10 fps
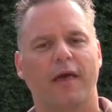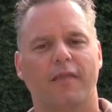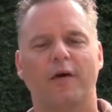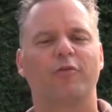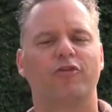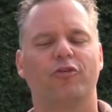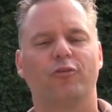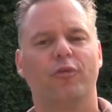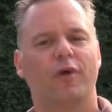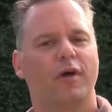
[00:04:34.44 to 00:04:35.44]
Number
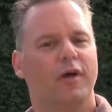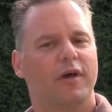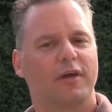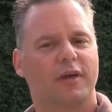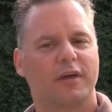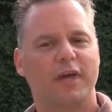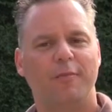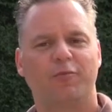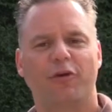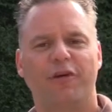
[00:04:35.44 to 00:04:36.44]
two,
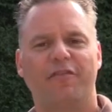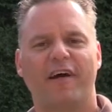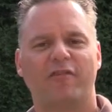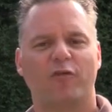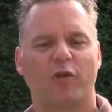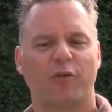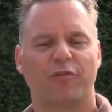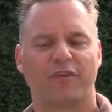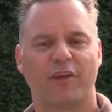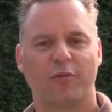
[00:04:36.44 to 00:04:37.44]
keep 35 to
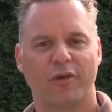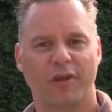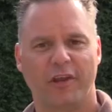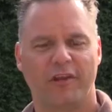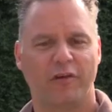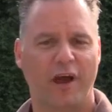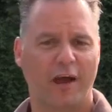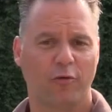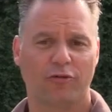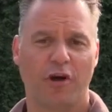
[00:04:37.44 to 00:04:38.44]
40% humidity in your
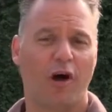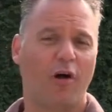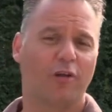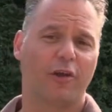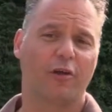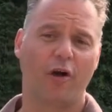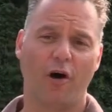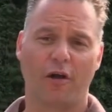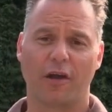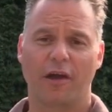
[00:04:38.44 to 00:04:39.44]
house all year
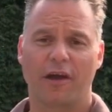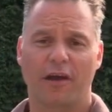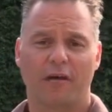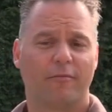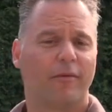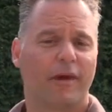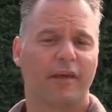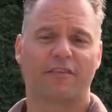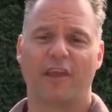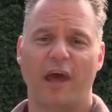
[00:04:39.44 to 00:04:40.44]
long.
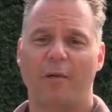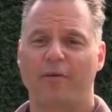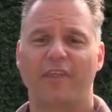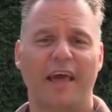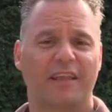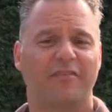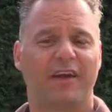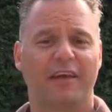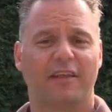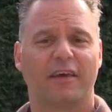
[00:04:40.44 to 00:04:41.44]
It's going to help
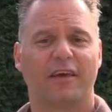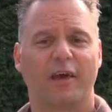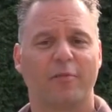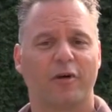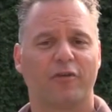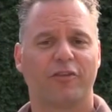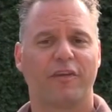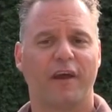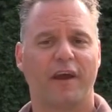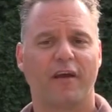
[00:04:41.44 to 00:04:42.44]
inactivate chemicals in
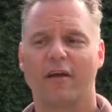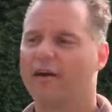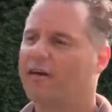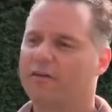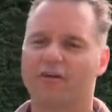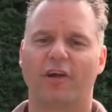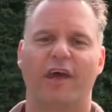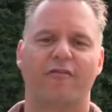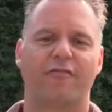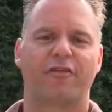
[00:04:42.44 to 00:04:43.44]
the air. You're going to
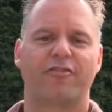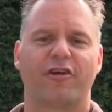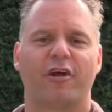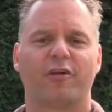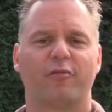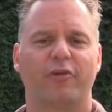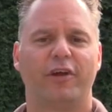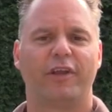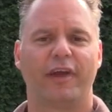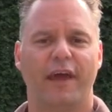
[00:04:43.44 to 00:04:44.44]
have a fresh air to
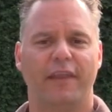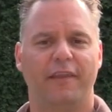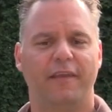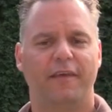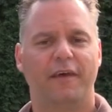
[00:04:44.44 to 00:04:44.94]
breathe again.